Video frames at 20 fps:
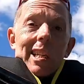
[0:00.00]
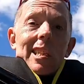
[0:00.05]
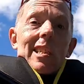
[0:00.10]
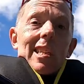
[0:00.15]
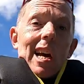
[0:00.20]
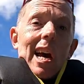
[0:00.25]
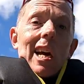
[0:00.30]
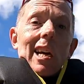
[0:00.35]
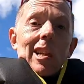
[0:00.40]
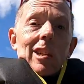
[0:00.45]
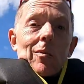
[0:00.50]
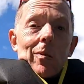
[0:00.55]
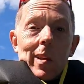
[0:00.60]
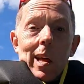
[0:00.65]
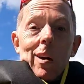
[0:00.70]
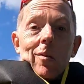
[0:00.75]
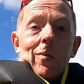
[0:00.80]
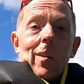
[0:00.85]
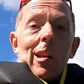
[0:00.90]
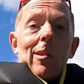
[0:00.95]
is nice with
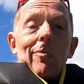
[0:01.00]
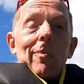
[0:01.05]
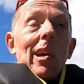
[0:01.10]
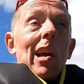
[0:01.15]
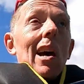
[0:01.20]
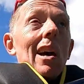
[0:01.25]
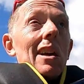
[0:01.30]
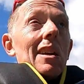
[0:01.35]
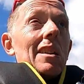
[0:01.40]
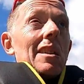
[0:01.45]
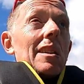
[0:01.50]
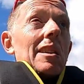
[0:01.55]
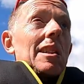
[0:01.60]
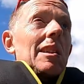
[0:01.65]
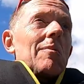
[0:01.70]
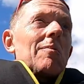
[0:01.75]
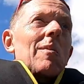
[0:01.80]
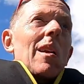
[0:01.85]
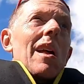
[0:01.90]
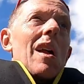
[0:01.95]
that wind behind us,
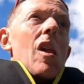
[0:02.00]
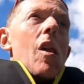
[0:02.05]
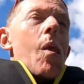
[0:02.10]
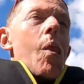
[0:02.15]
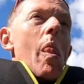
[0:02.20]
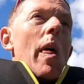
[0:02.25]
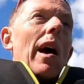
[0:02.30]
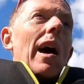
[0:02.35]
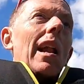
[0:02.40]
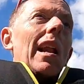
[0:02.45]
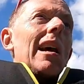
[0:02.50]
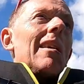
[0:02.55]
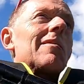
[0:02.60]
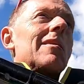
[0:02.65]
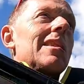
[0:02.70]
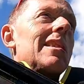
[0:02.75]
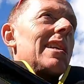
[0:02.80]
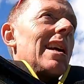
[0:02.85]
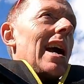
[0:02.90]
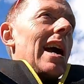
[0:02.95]
and I have
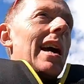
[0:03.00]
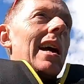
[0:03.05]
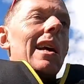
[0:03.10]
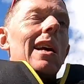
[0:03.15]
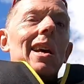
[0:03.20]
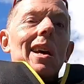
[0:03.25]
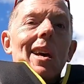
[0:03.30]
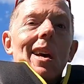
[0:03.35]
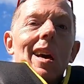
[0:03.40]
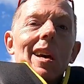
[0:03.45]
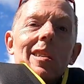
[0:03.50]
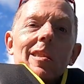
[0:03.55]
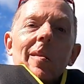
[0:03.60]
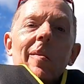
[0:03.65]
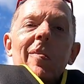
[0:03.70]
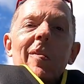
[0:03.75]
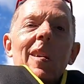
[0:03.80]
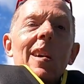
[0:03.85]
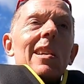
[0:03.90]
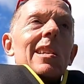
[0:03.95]
to say it's the
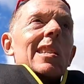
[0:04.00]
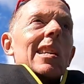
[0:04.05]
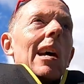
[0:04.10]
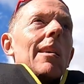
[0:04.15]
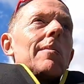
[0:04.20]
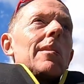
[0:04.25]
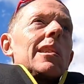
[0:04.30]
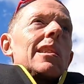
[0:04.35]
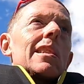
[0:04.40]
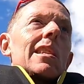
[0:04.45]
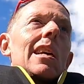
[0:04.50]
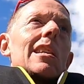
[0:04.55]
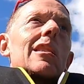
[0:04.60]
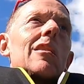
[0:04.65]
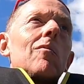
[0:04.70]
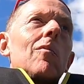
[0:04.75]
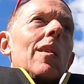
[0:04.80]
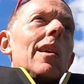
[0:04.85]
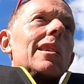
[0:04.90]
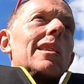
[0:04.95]
first time this has
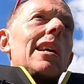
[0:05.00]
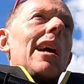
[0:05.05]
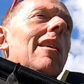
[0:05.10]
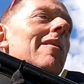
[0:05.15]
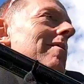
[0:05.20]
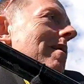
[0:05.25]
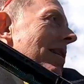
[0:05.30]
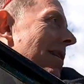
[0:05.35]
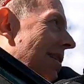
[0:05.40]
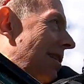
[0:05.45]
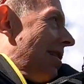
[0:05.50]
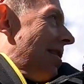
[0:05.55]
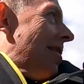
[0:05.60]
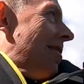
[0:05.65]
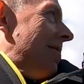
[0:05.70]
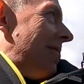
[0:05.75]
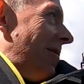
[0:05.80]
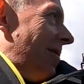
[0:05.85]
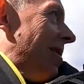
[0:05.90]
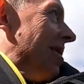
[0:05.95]
actually worked out
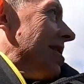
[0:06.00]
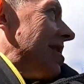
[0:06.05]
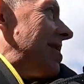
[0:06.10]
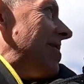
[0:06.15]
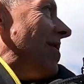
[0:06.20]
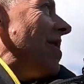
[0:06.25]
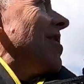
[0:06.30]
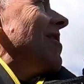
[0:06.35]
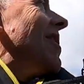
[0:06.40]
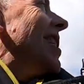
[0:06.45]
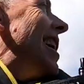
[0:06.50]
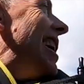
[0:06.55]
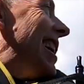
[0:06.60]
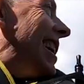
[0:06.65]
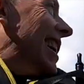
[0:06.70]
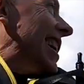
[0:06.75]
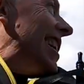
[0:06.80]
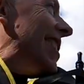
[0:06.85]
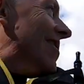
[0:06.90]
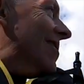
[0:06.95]
for us for a
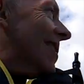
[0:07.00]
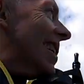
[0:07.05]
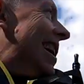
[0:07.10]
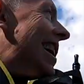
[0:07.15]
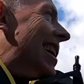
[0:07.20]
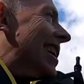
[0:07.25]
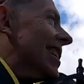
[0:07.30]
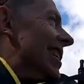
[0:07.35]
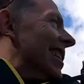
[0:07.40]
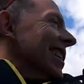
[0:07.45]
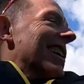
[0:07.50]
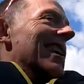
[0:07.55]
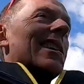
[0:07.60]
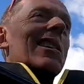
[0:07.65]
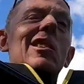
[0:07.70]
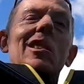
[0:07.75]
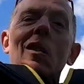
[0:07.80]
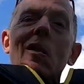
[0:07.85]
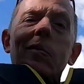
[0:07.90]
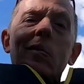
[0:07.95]
while, hasn't it?
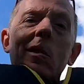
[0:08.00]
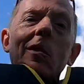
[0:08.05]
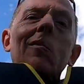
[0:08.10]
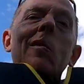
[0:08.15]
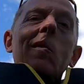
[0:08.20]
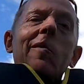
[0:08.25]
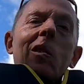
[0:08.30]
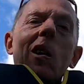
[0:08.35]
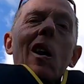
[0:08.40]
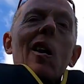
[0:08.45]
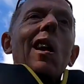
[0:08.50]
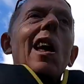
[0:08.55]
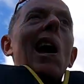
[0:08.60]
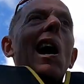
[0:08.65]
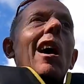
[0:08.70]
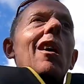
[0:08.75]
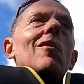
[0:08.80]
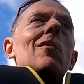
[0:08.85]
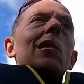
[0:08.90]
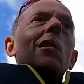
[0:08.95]
Because often we've gone
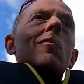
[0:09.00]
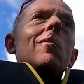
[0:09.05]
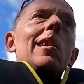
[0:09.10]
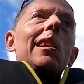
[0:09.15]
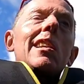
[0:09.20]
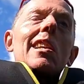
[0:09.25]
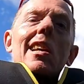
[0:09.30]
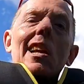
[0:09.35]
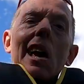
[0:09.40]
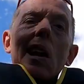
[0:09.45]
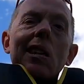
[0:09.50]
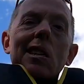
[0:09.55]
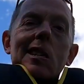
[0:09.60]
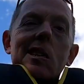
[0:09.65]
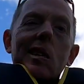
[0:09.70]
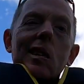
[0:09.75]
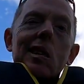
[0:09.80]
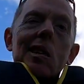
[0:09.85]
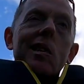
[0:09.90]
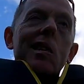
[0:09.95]
out with the wind
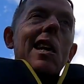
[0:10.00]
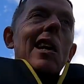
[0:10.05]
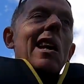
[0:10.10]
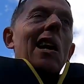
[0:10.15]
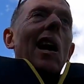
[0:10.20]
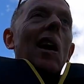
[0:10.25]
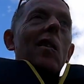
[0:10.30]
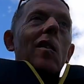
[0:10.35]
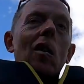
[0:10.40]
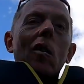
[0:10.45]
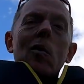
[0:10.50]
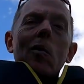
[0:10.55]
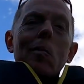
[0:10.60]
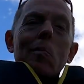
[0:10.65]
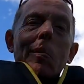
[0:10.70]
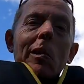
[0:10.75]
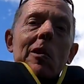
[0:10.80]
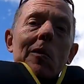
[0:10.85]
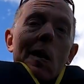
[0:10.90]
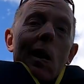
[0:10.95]
against us and thought, oh,
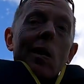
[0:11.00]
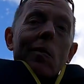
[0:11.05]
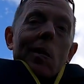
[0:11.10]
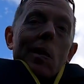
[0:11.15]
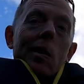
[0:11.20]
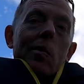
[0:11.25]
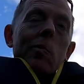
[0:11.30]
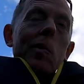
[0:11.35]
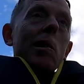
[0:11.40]
it'd be great when the